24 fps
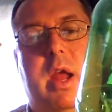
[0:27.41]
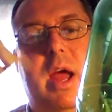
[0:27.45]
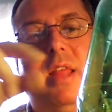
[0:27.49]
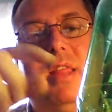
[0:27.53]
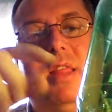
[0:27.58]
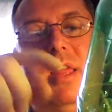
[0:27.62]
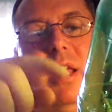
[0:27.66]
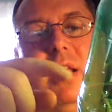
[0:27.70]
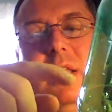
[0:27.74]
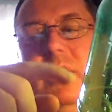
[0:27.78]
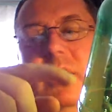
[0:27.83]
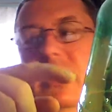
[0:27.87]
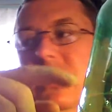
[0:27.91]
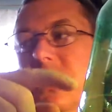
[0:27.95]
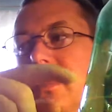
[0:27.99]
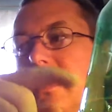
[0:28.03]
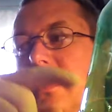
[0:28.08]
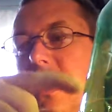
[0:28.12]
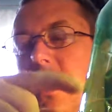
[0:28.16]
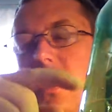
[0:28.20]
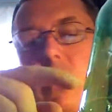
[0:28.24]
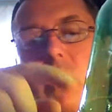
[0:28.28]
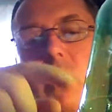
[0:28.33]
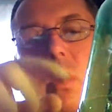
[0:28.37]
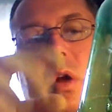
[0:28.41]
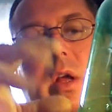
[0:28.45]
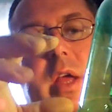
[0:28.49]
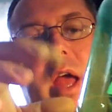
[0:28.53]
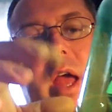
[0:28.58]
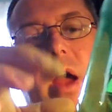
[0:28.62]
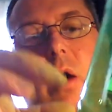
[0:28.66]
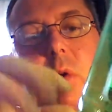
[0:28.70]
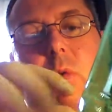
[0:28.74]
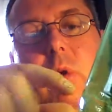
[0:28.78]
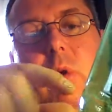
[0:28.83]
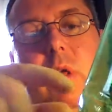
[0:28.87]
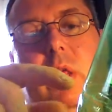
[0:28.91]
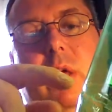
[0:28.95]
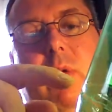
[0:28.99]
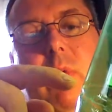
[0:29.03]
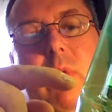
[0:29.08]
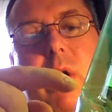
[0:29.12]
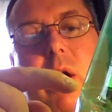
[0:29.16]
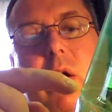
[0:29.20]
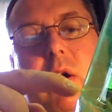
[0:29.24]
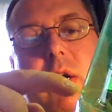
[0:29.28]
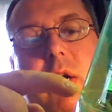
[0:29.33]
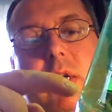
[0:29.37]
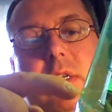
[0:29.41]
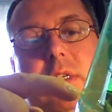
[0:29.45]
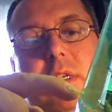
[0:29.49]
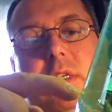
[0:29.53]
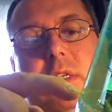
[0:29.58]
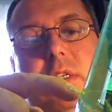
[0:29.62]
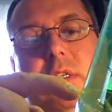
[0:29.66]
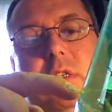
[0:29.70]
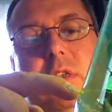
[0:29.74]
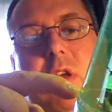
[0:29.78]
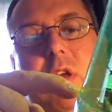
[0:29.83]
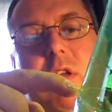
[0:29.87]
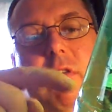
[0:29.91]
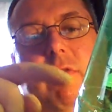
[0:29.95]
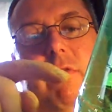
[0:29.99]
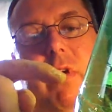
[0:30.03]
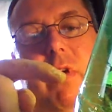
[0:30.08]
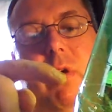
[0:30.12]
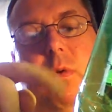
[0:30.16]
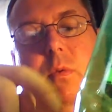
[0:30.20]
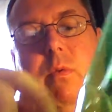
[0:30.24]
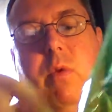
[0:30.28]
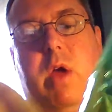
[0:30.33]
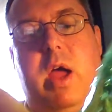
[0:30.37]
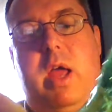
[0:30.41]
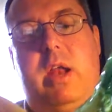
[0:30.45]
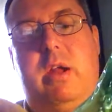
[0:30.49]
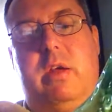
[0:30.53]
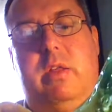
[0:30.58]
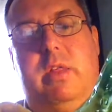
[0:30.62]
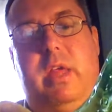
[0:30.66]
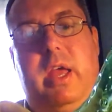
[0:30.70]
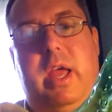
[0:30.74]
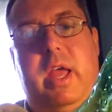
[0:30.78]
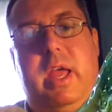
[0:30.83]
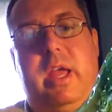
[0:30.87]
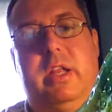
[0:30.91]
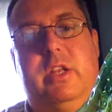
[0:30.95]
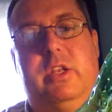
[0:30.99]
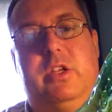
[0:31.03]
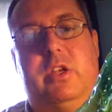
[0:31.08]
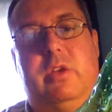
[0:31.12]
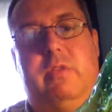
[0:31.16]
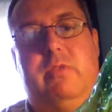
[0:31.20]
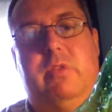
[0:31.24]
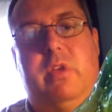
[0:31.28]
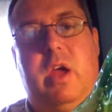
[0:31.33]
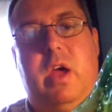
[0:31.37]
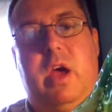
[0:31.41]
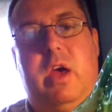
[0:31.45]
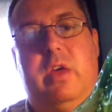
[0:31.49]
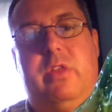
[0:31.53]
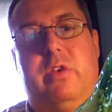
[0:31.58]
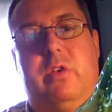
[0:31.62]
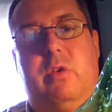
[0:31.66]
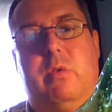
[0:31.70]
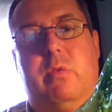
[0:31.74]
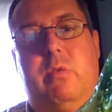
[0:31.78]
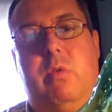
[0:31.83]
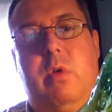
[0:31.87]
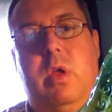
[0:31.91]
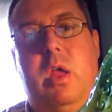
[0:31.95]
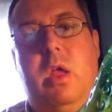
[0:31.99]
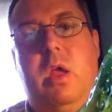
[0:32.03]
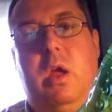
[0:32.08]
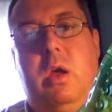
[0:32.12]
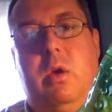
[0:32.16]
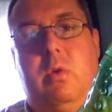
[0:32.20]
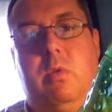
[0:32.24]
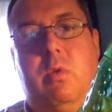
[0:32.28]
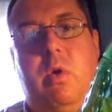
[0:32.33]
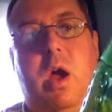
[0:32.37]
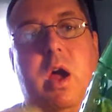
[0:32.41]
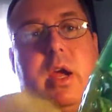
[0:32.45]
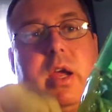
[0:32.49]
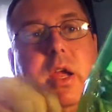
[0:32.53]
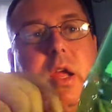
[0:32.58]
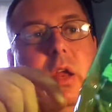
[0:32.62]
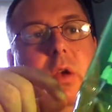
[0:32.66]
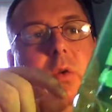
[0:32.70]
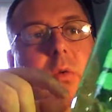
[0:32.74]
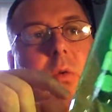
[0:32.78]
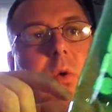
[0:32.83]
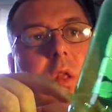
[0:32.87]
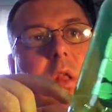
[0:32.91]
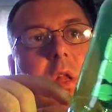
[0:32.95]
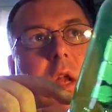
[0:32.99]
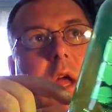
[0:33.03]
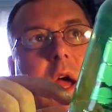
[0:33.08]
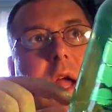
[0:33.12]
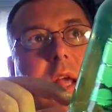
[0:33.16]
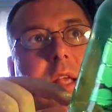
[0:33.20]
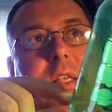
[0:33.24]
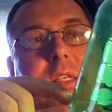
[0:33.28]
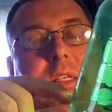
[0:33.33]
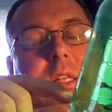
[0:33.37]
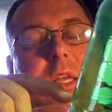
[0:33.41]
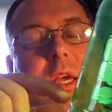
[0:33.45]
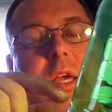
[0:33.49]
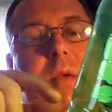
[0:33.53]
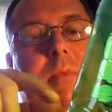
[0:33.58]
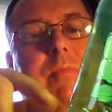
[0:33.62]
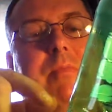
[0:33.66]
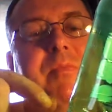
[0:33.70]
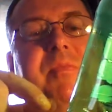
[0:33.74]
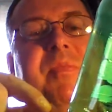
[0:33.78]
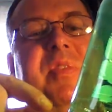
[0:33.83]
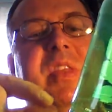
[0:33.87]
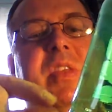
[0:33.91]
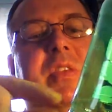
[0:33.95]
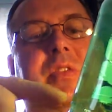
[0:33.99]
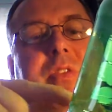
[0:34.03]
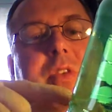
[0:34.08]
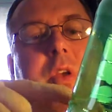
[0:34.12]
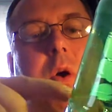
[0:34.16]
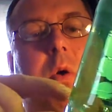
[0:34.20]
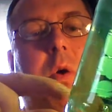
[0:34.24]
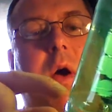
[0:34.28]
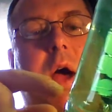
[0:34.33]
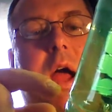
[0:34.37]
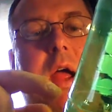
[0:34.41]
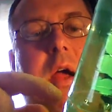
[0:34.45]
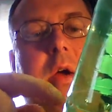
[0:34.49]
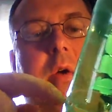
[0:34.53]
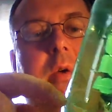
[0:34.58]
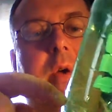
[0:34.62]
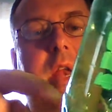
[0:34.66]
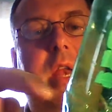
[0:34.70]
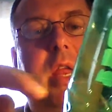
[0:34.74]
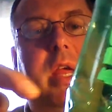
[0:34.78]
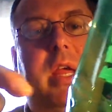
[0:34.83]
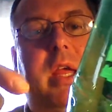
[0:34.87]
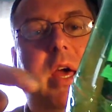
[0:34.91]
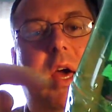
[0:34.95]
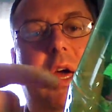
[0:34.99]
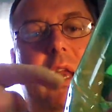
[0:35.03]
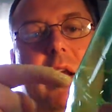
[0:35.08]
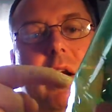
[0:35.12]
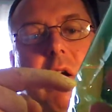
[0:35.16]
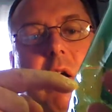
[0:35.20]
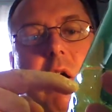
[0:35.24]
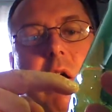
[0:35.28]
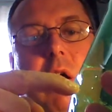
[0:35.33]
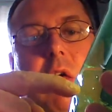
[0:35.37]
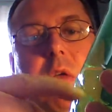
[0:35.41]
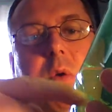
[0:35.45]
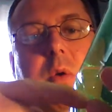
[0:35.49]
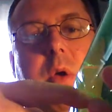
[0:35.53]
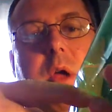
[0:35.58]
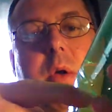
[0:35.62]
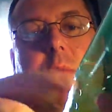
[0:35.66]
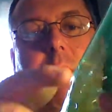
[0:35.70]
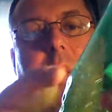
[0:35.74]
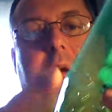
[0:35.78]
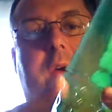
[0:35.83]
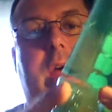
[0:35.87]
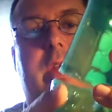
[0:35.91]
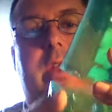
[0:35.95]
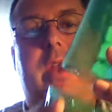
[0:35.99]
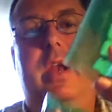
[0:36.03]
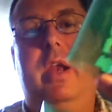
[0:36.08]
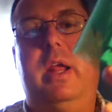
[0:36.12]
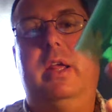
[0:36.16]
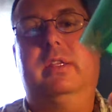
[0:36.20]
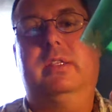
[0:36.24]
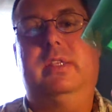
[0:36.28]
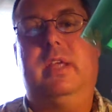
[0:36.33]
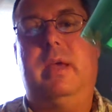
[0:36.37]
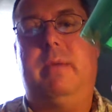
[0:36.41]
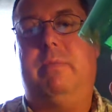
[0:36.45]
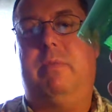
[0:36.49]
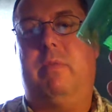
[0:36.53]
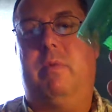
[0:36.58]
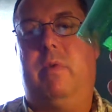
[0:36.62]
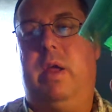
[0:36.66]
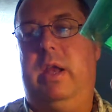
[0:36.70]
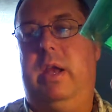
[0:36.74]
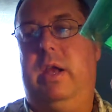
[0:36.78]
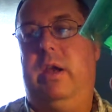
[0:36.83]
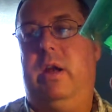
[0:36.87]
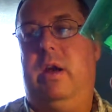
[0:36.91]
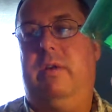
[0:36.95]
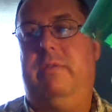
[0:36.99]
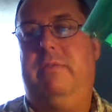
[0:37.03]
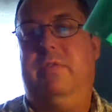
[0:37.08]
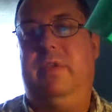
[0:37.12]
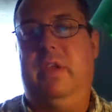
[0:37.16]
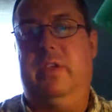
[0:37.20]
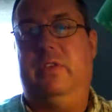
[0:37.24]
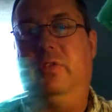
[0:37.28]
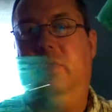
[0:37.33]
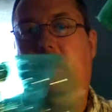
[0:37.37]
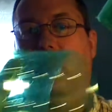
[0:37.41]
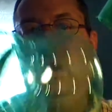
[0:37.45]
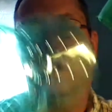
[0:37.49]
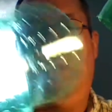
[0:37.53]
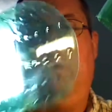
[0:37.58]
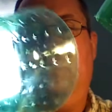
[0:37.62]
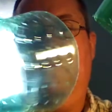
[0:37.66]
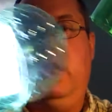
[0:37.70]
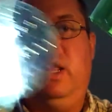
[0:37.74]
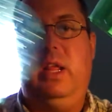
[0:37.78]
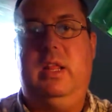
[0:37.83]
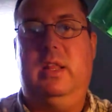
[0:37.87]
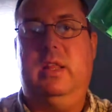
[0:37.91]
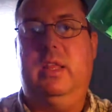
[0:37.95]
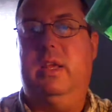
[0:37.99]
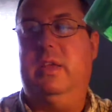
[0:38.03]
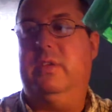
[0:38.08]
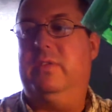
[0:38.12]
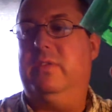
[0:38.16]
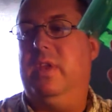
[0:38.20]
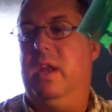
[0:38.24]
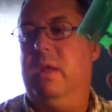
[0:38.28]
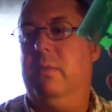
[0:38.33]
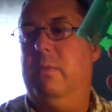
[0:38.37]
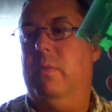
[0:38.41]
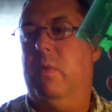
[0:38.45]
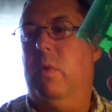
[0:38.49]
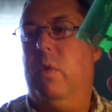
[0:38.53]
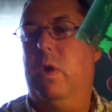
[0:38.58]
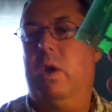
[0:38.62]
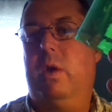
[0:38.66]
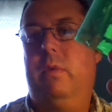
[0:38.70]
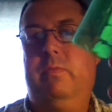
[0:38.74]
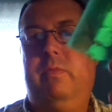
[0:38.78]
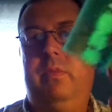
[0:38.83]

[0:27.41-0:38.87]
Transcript: I think this is going to work out really well because this is going to fit right on the edge of the other rocket real nicely. So I already cut it all the way around and I separated off this. We don't need this anymore.